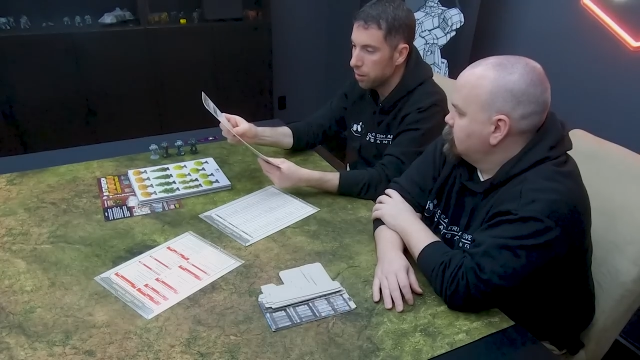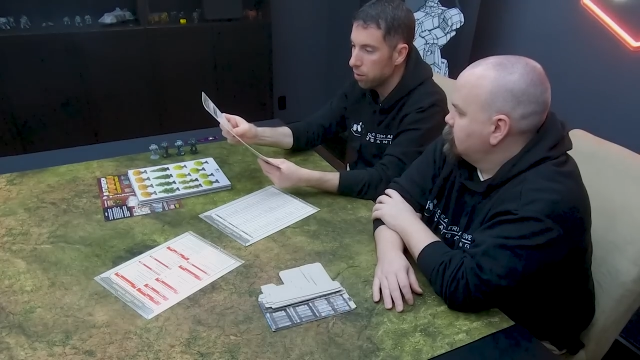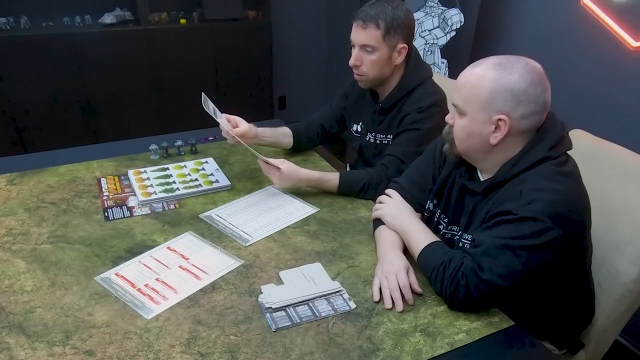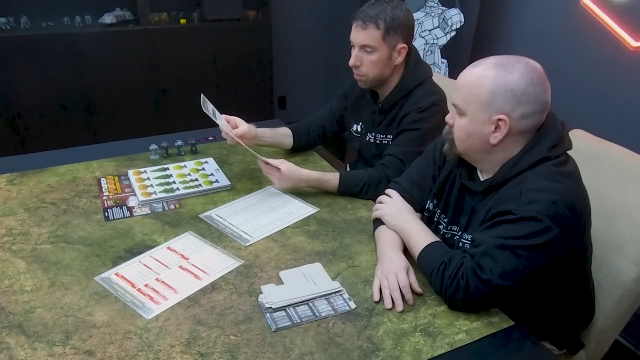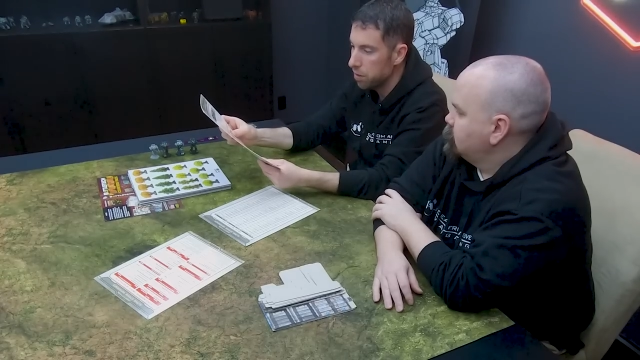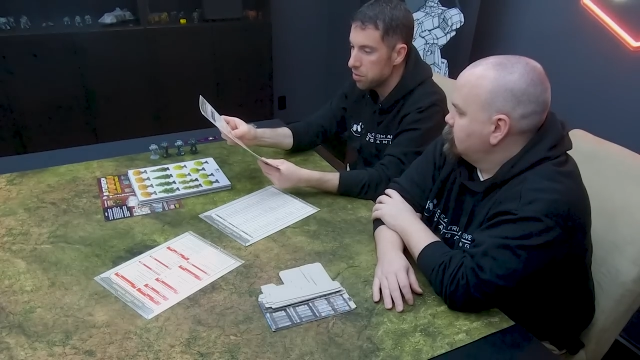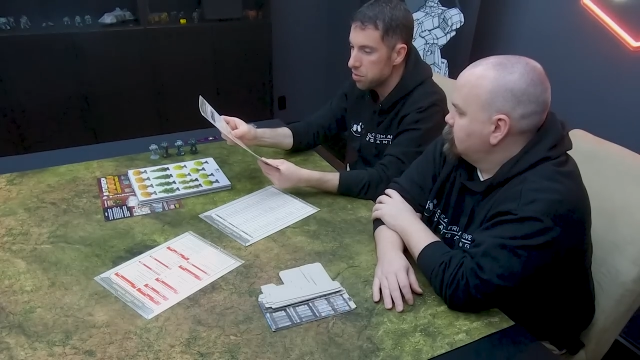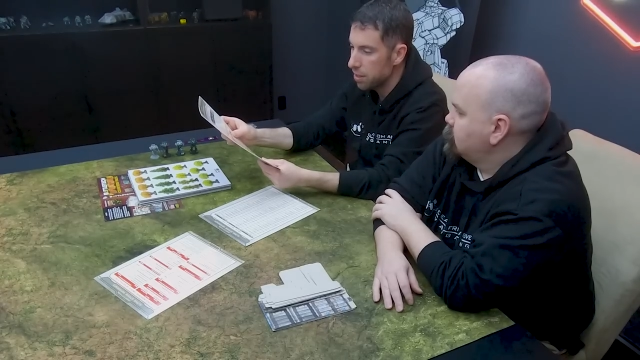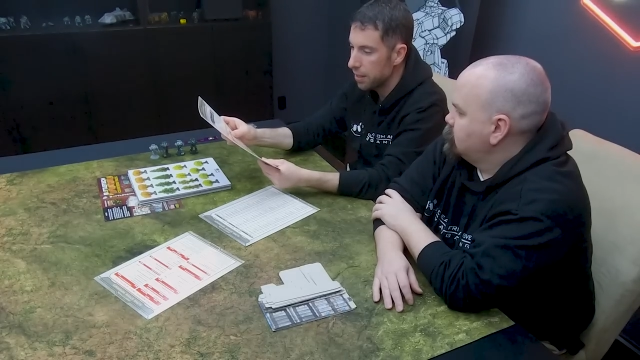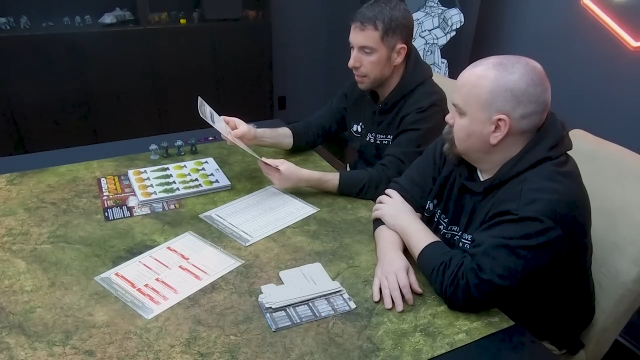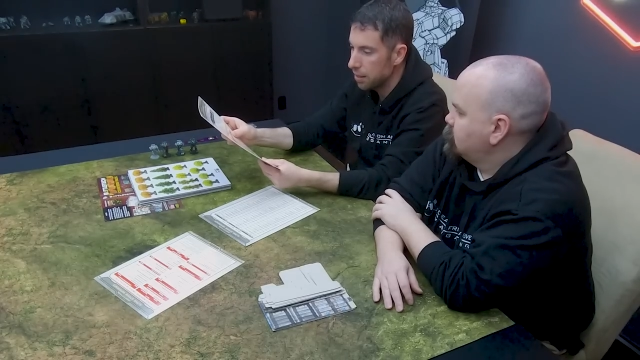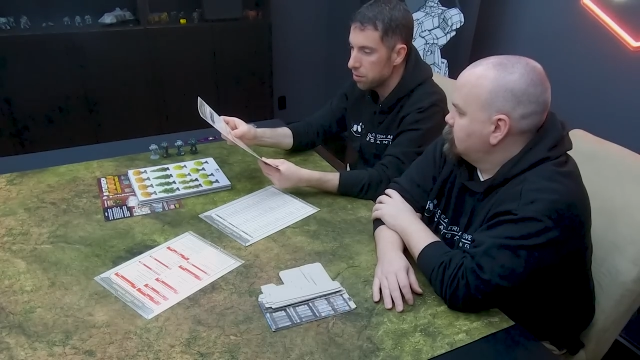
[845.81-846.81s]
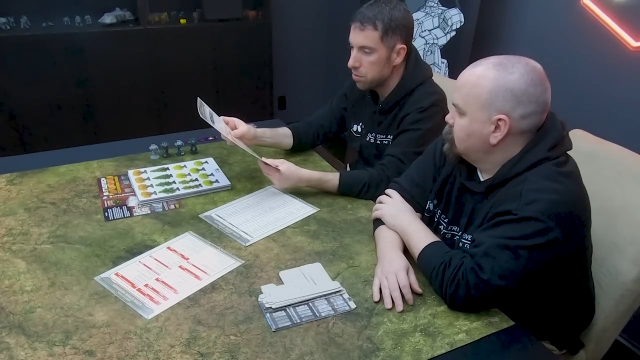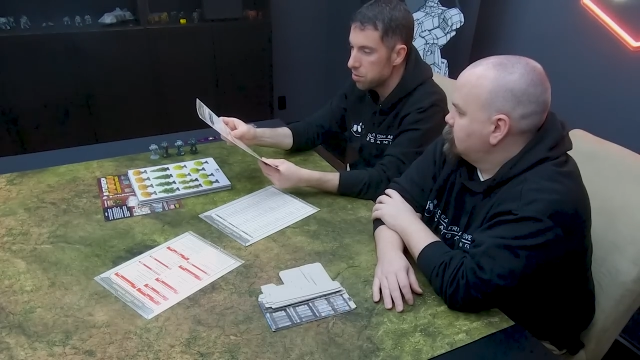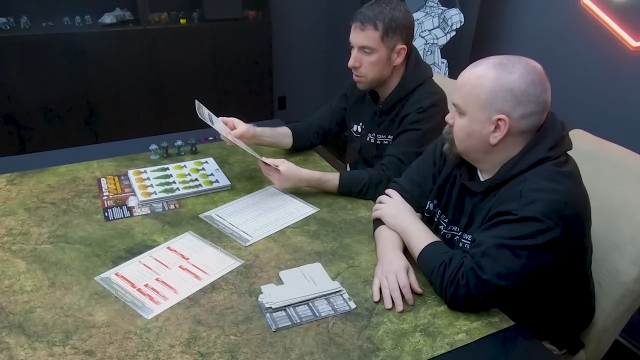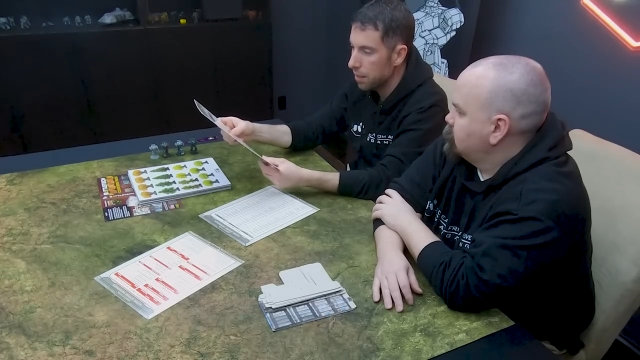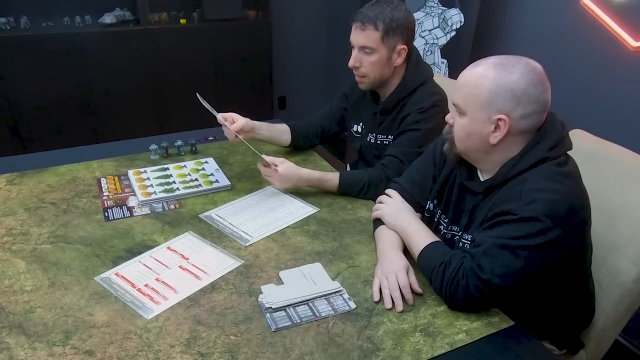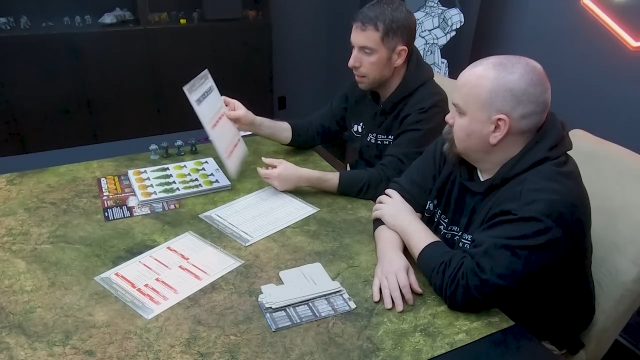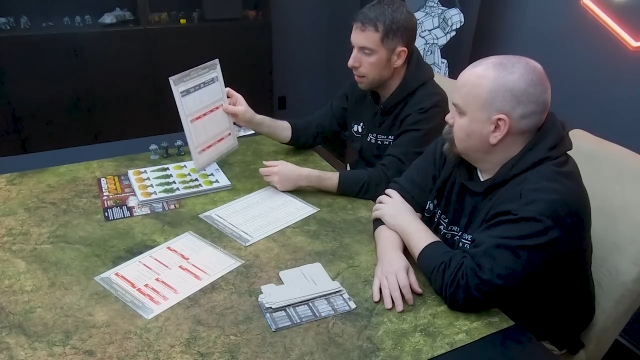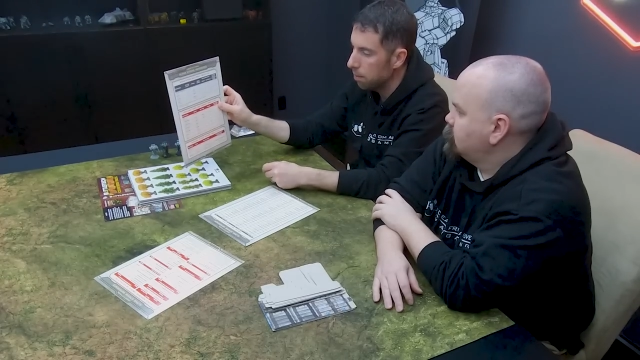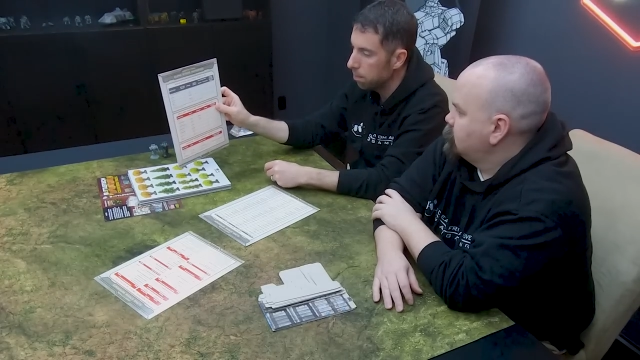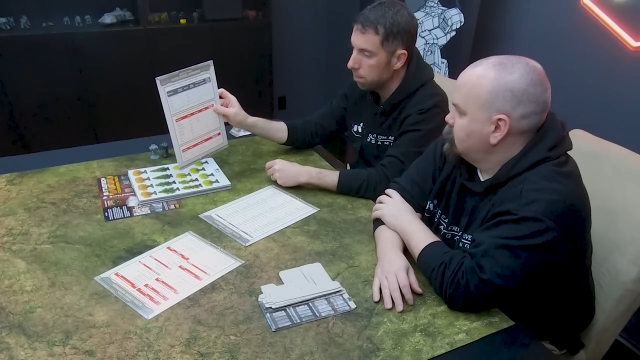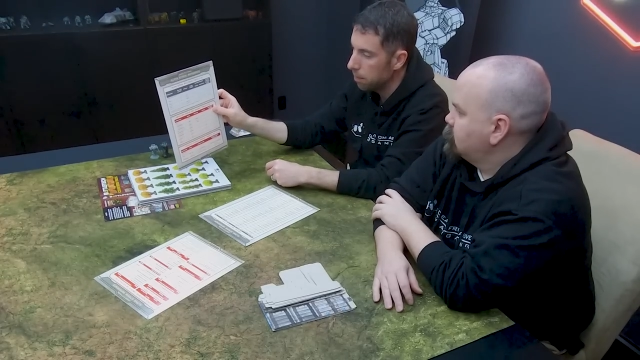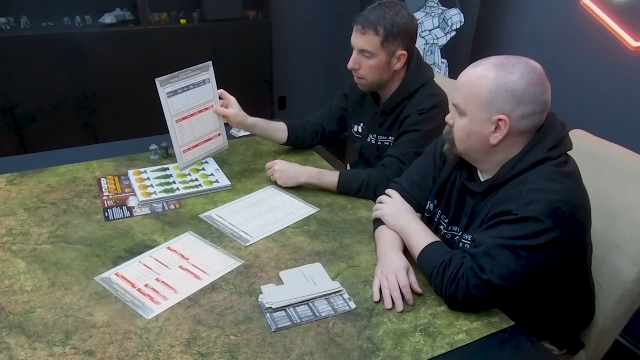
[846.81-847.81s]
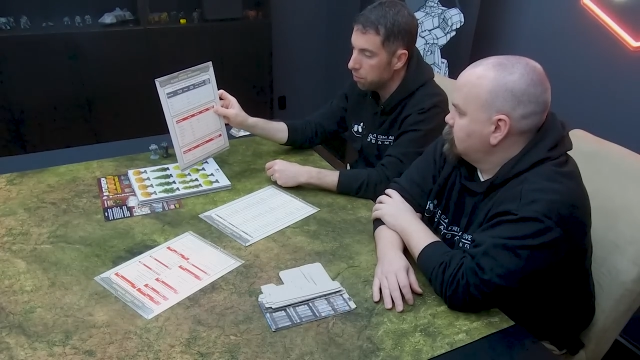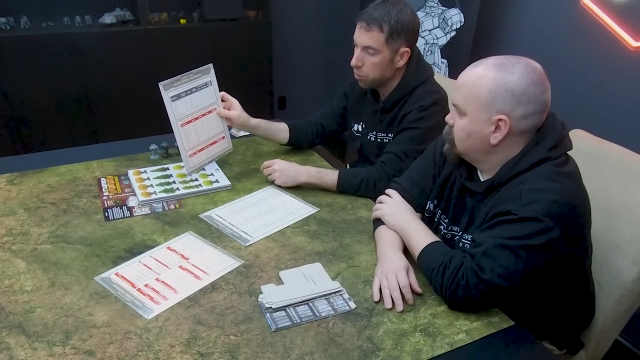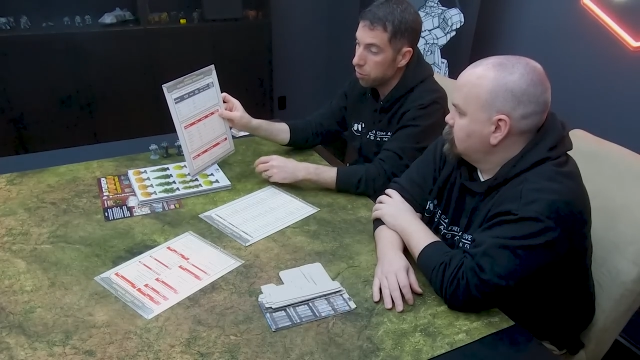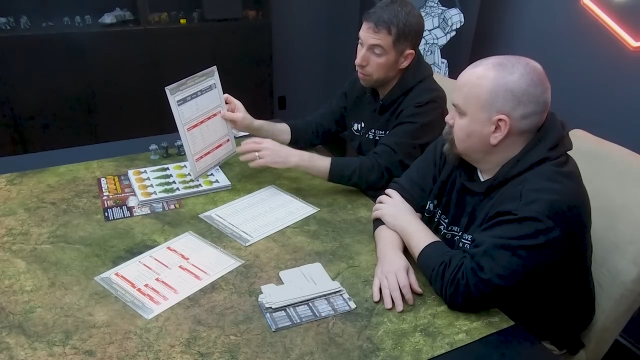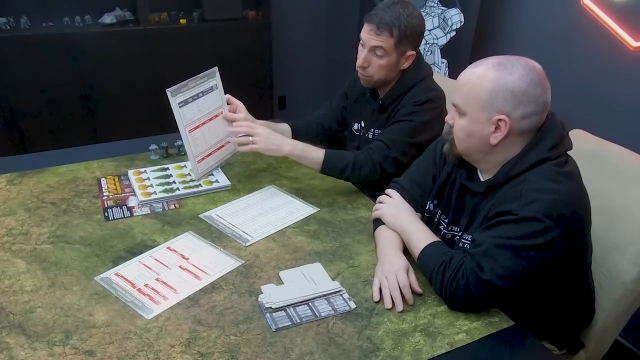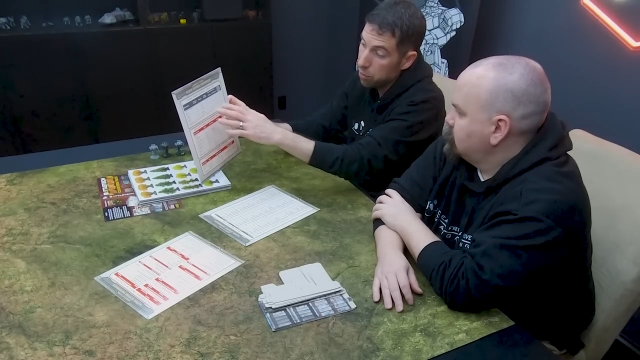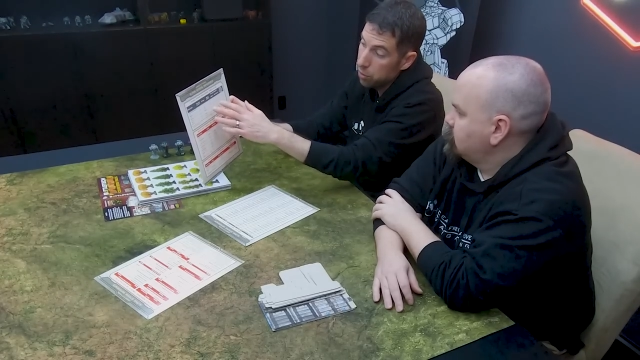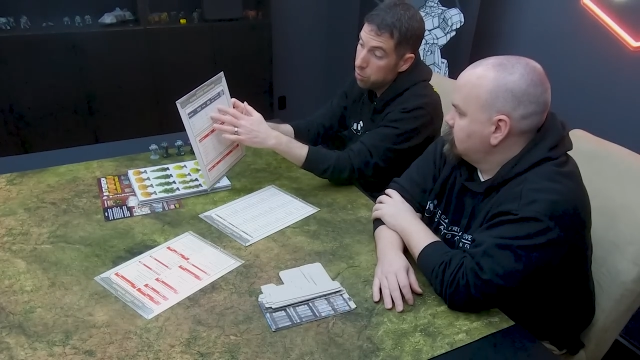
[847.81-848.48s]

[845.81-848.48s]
Speaker 1: like all of these things. Um, if you're if you're